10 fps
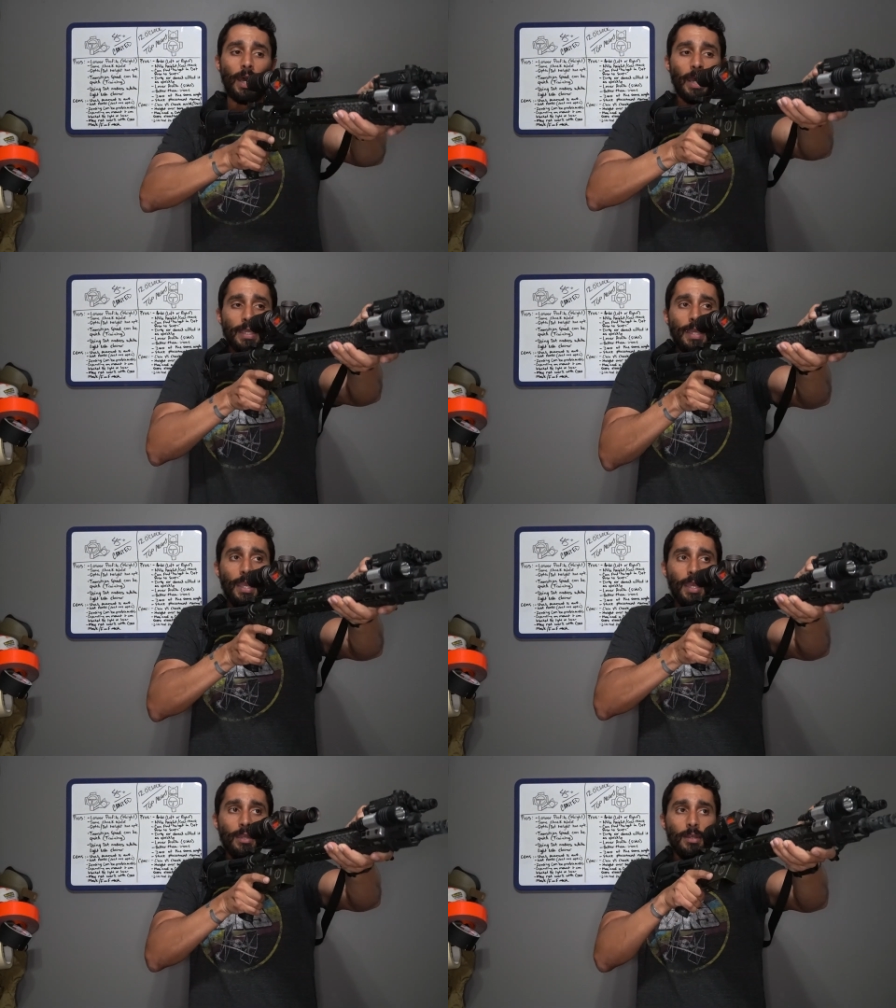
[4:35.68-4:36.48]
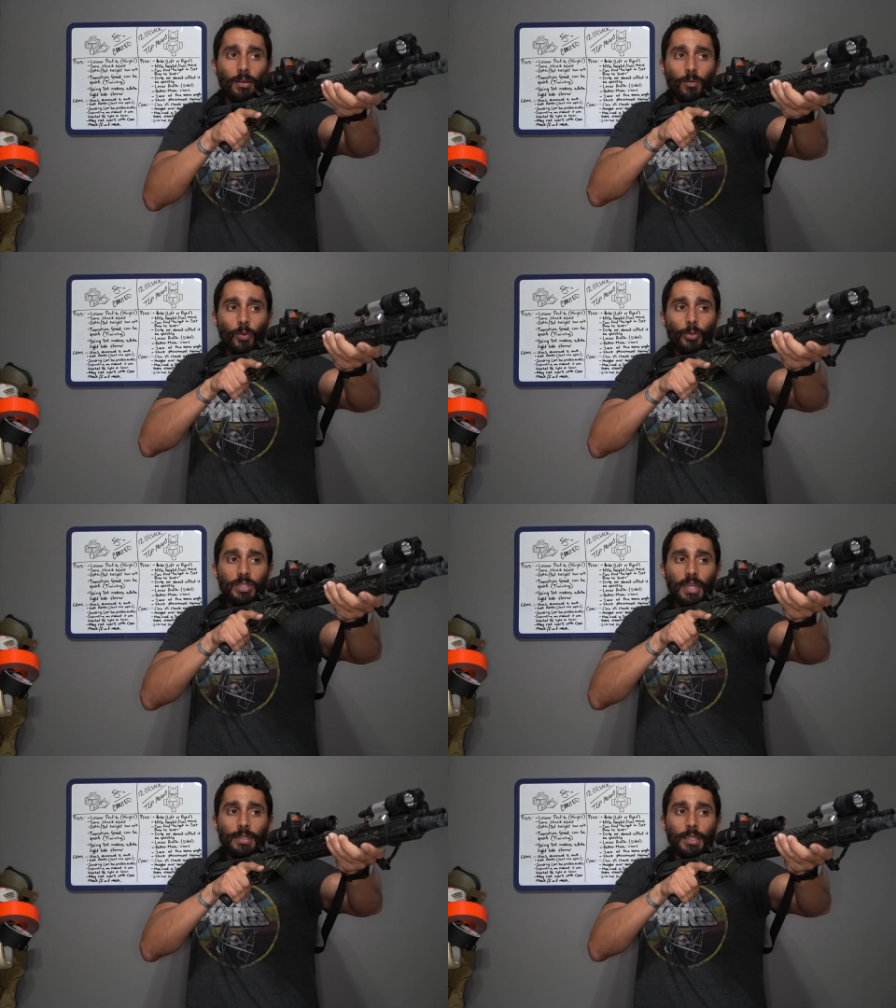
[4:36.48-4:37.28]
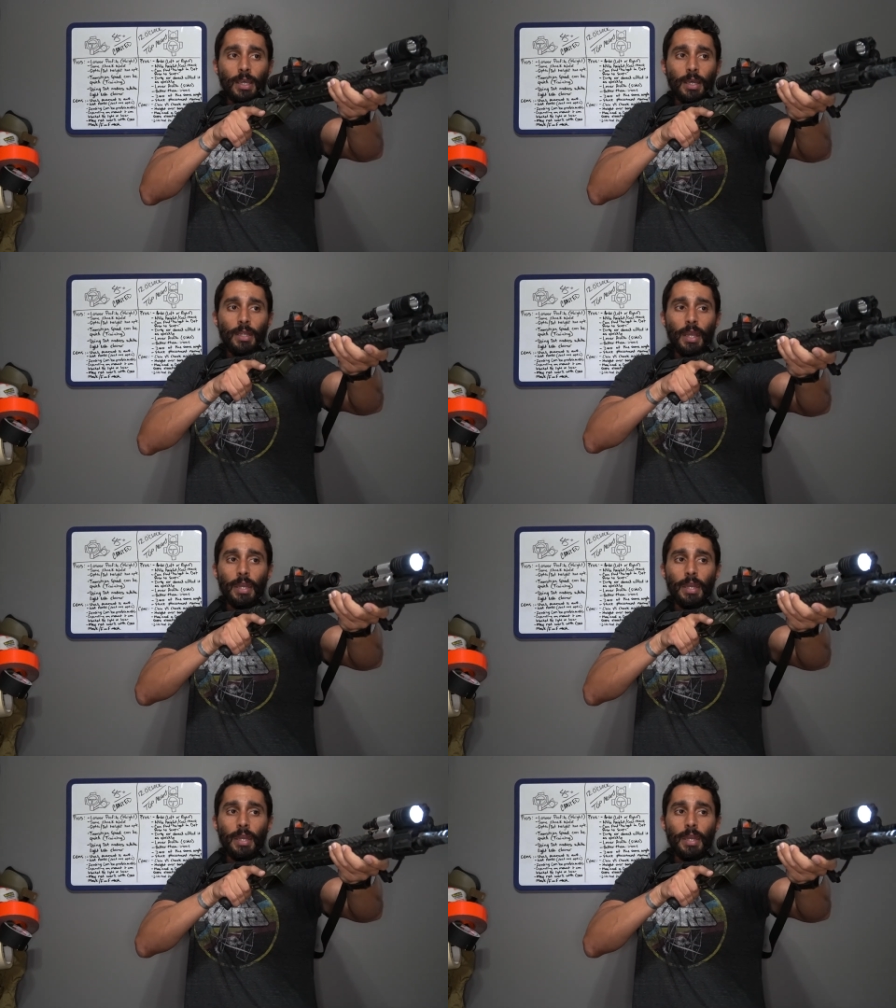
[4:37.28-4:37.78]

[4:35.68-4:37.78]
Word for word: I can rotate the gun,